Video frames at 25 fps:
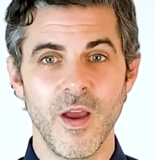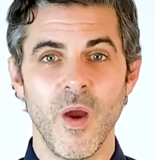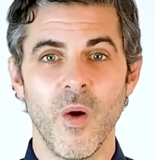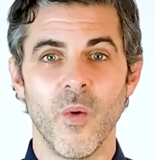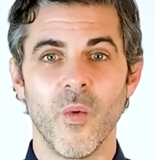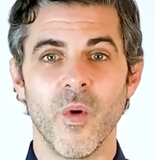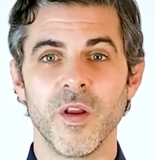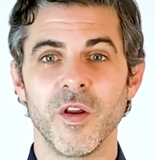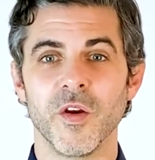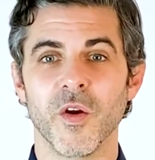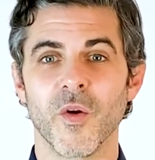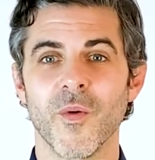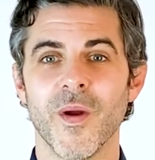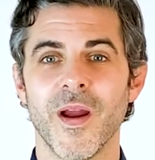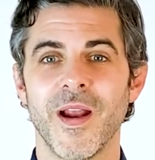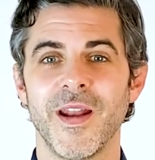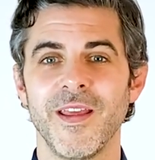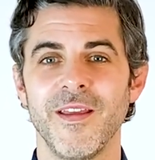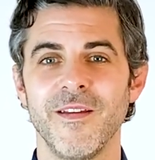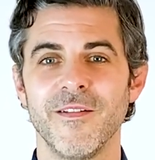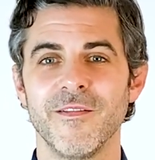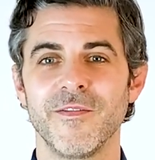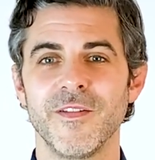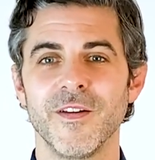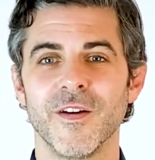When you're
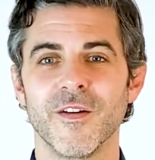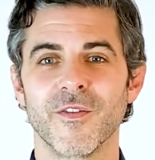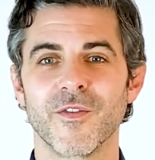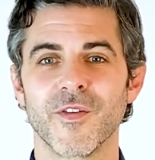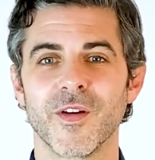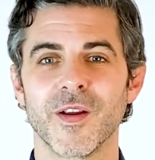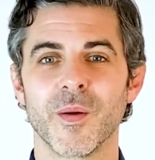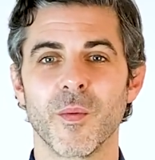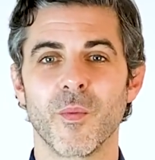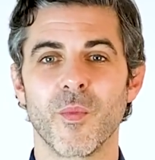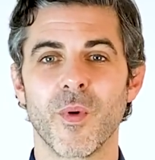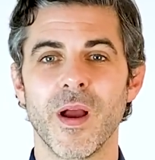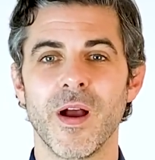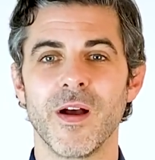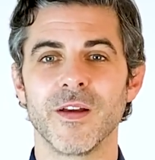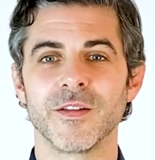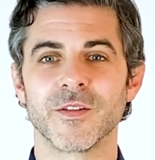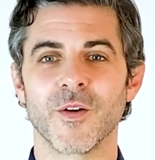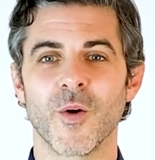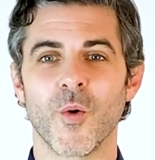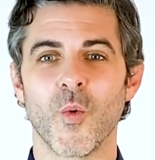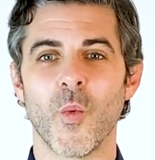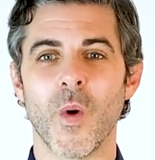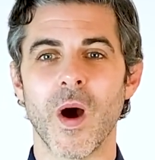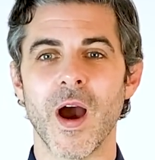ready, feel free to browse
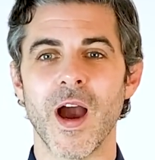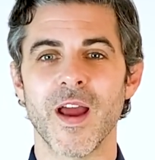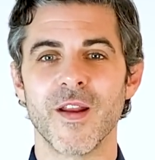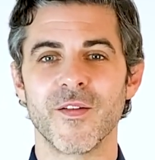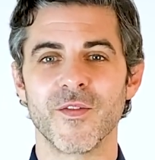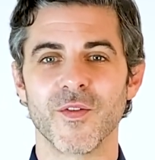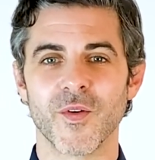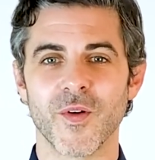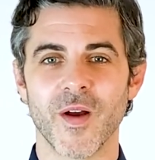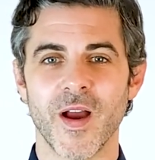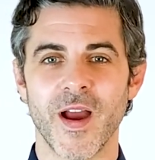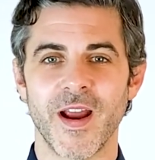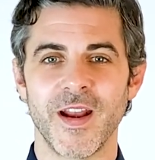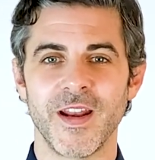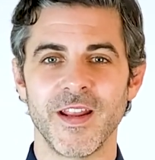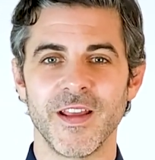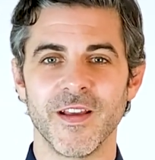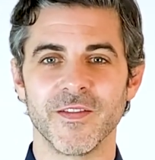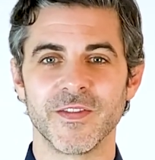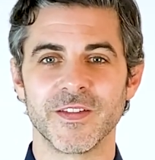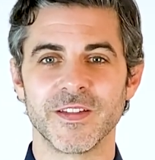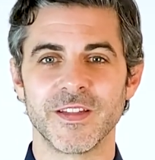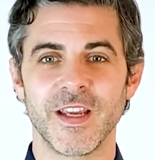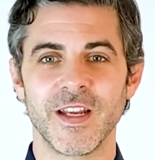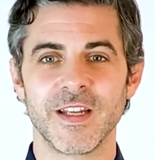our wide variety
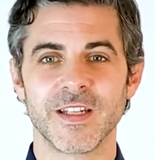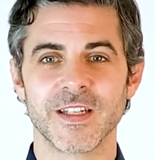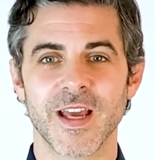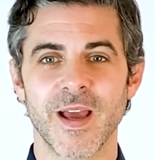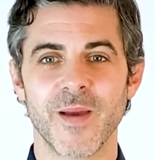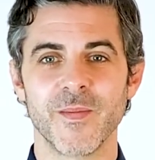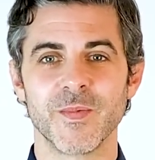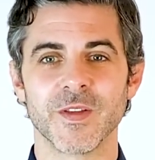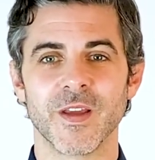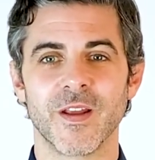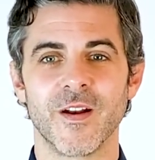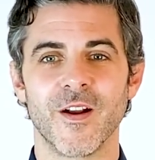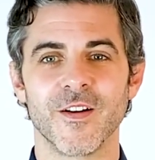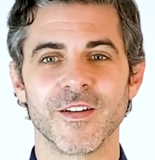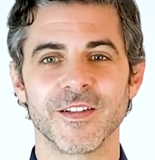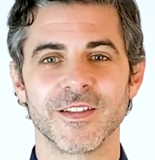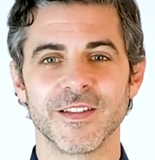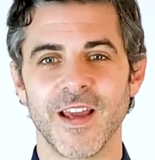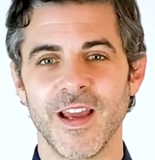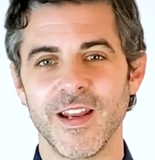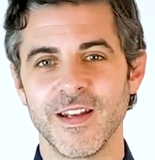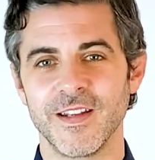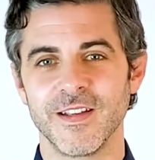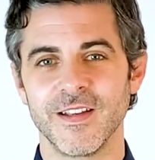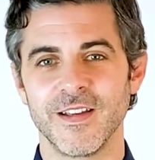of sink types on our
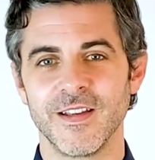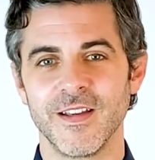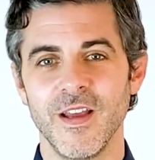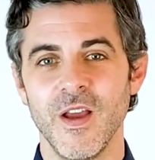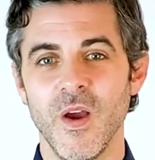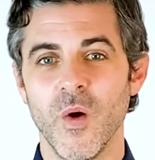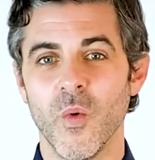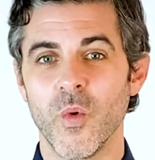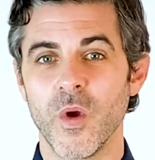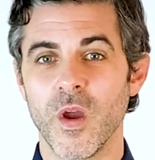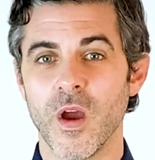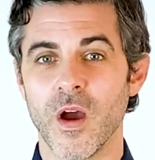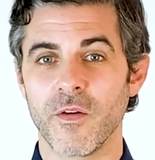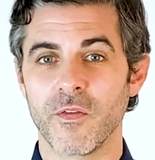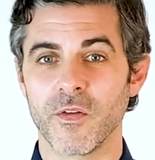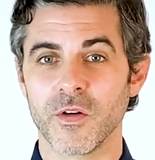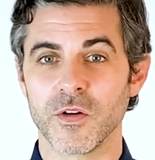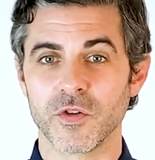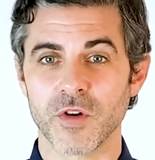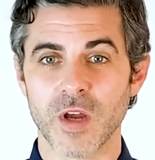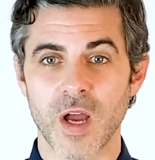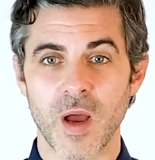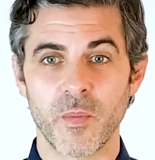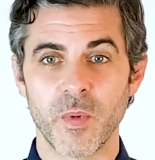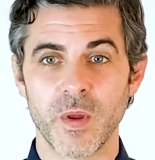site. We offer
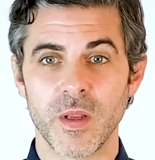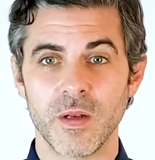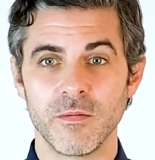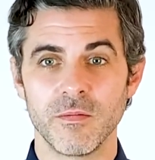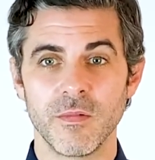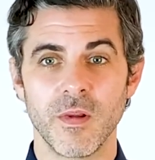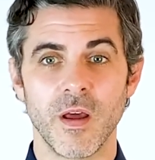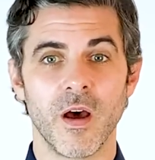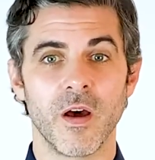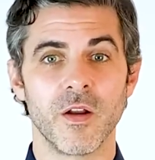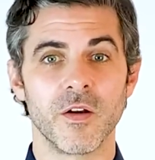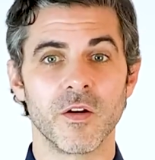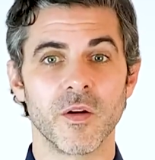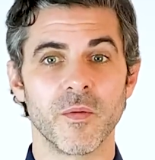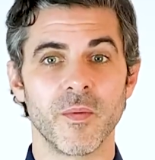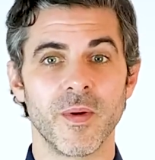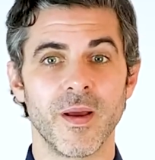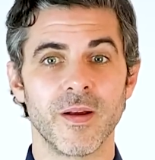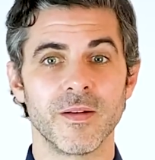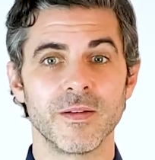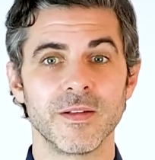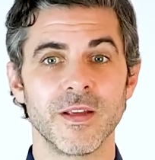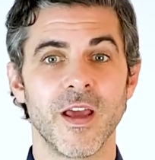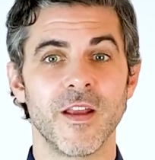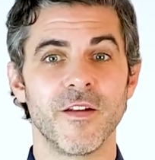drop-in,
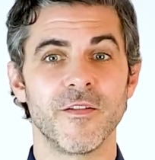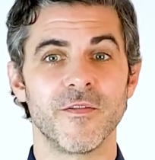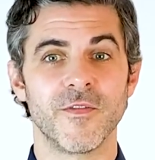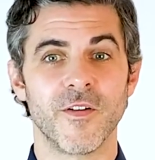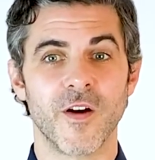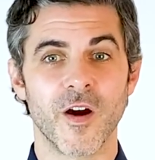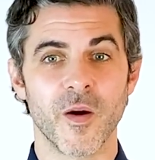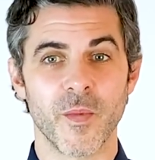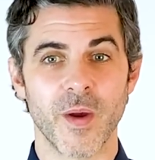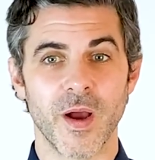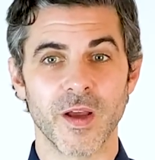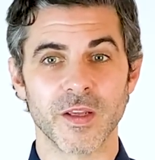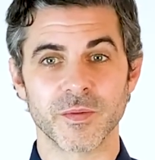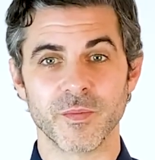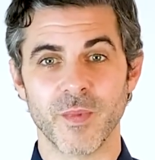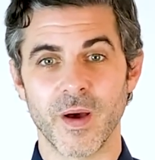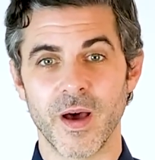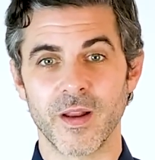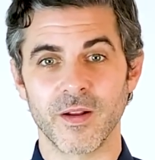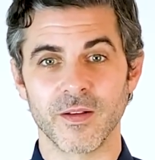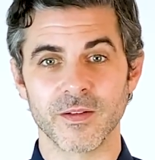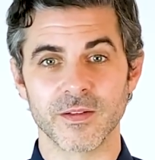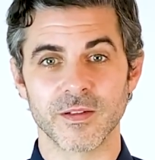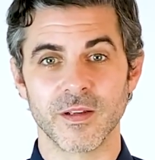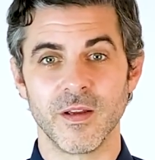undermount, and farmhouse
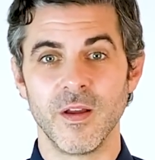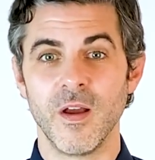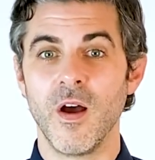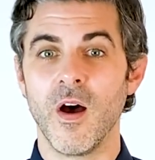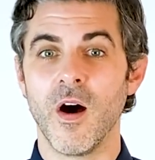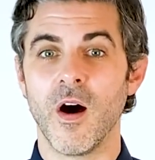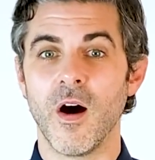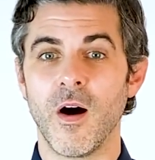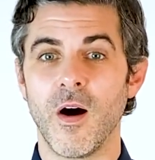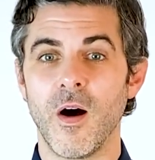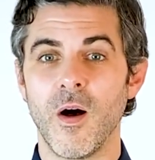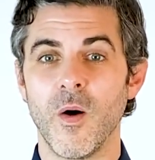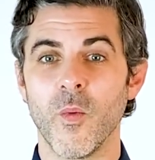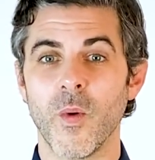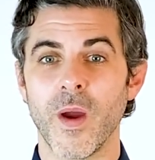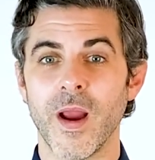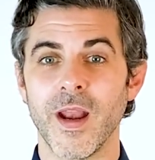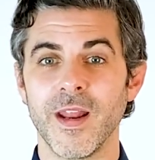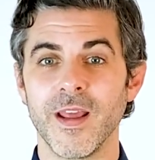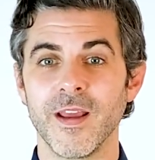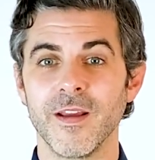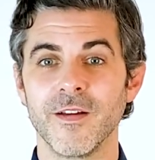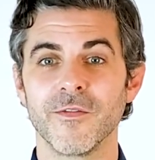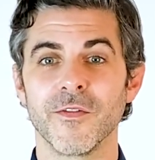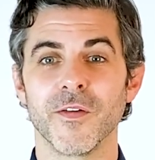models, all
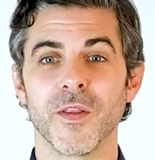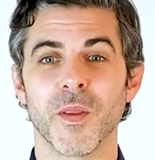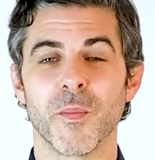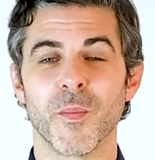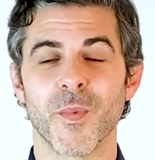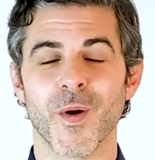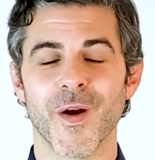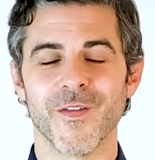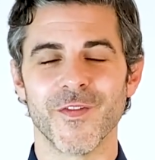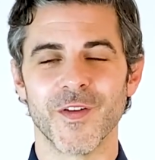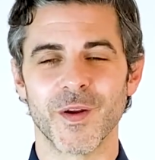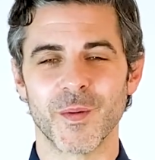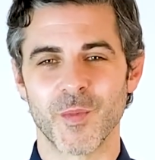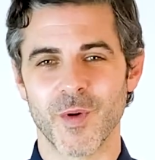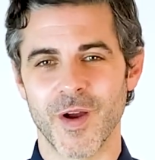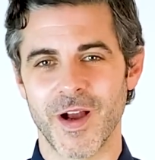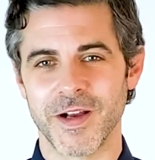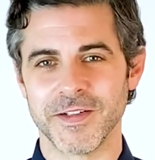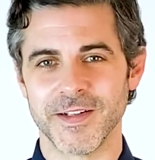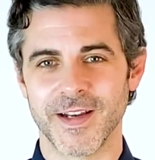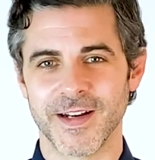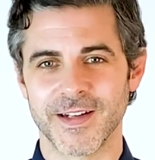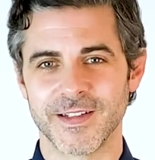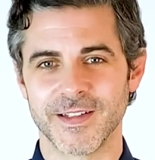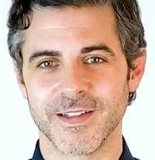waiting for the perfect
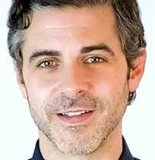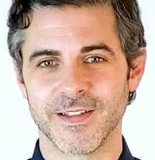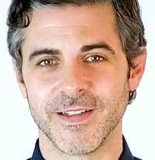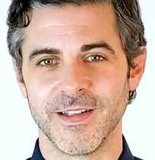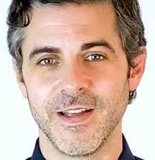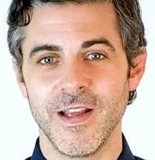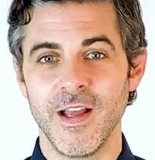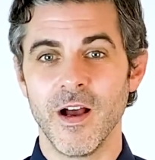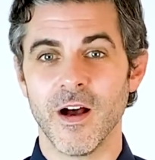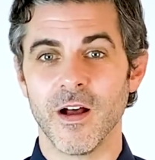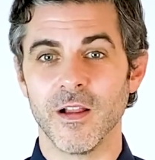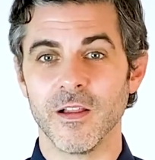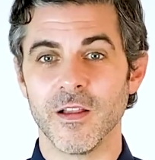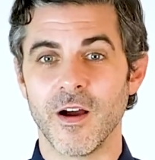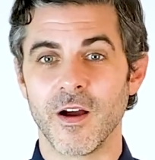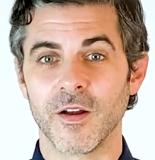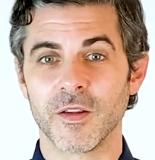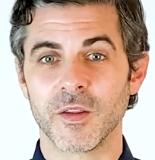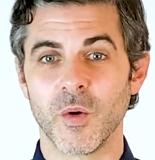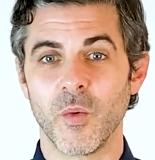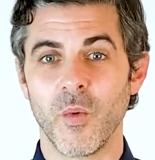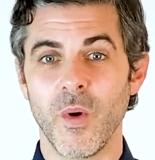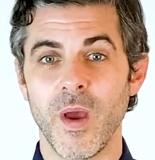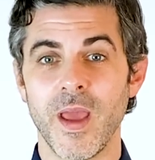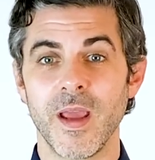project. Along
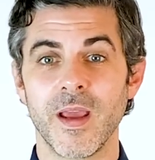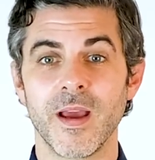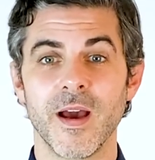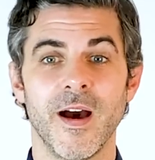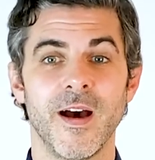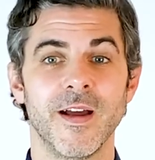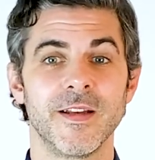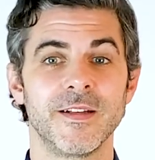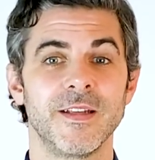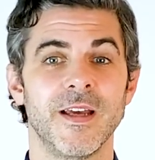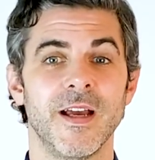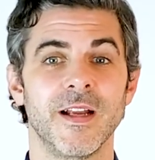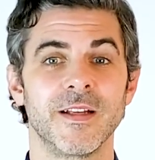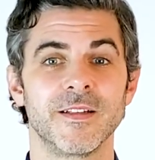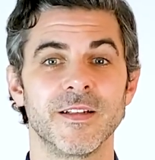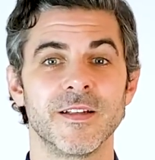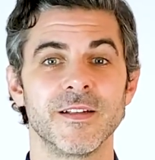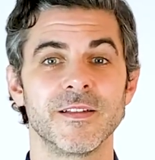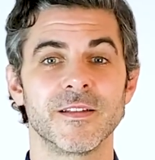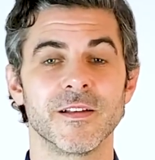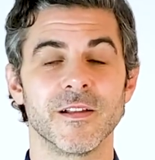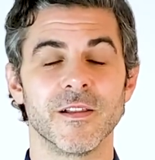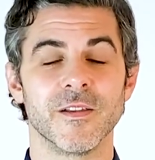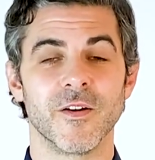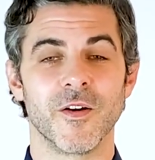the way, contact
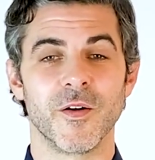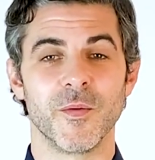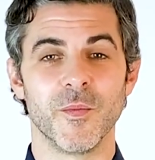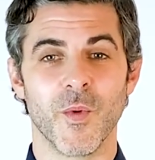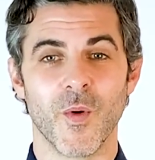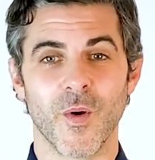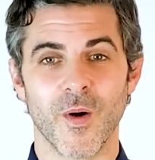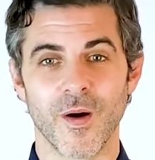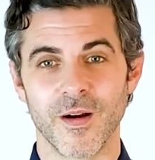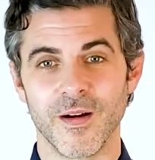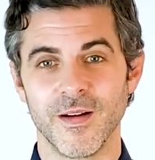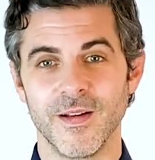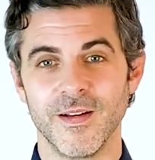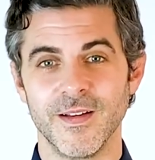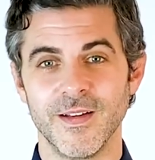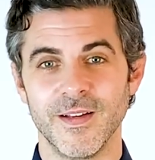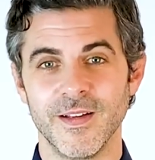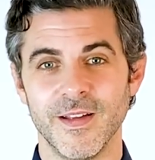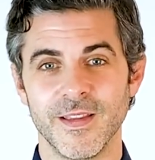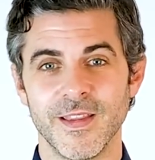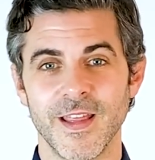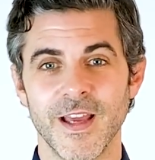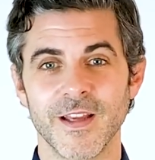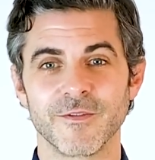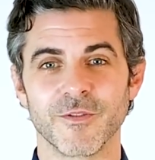us to learn more.
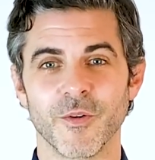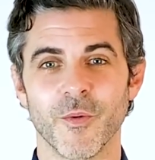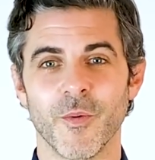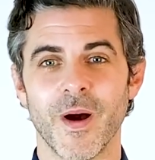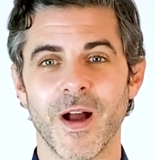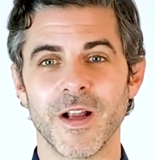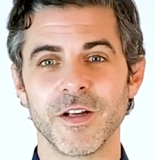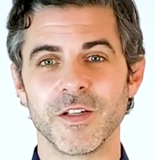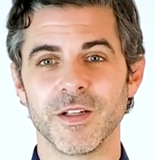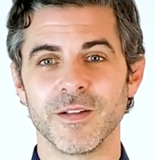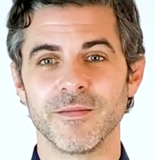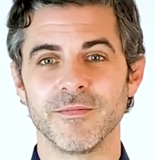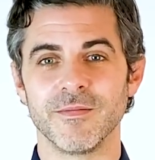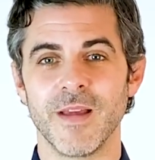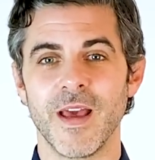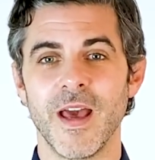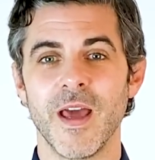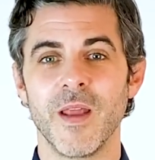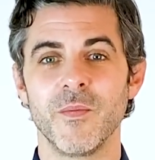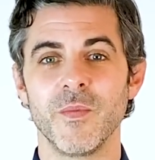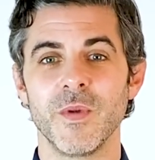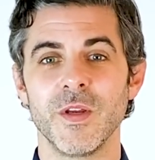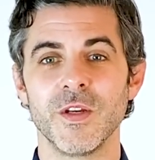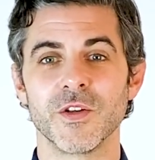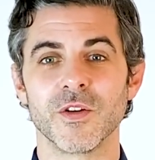Thanks for watching,
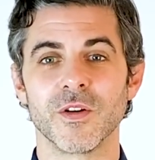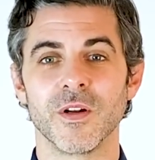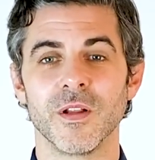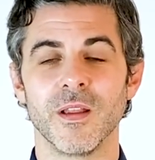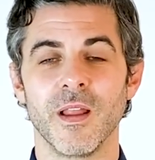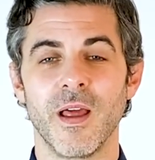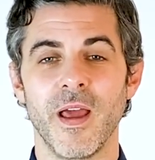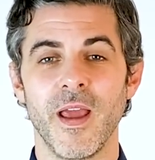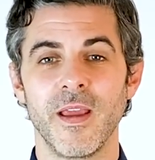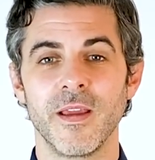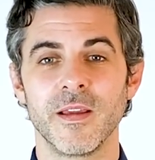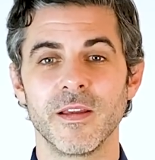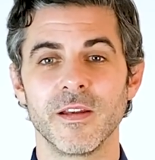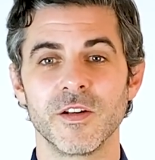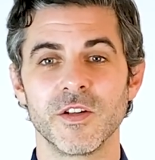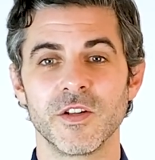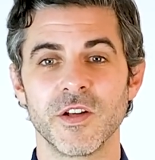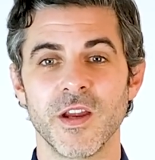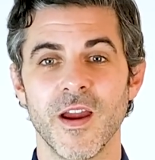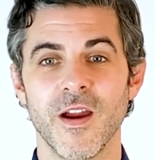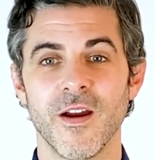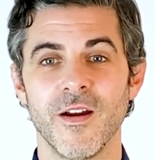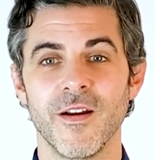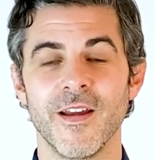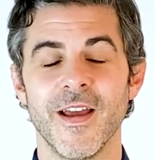and be sure to like,
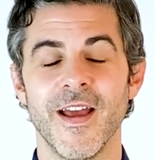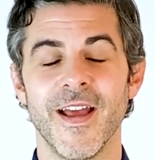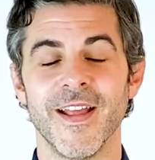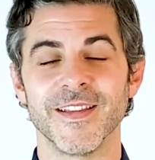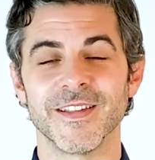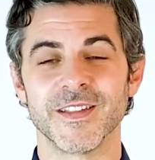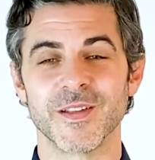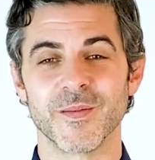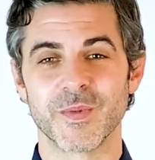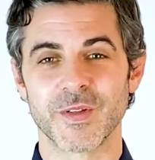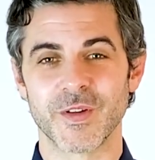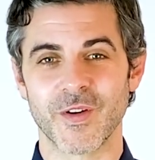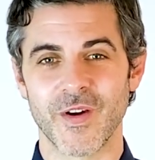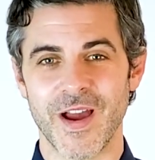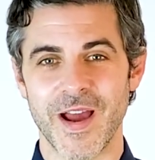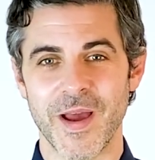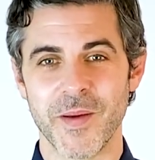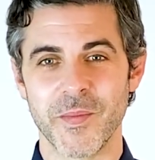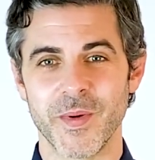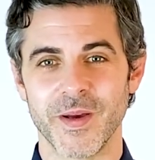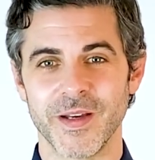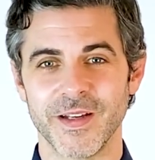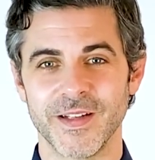share, and subscribe.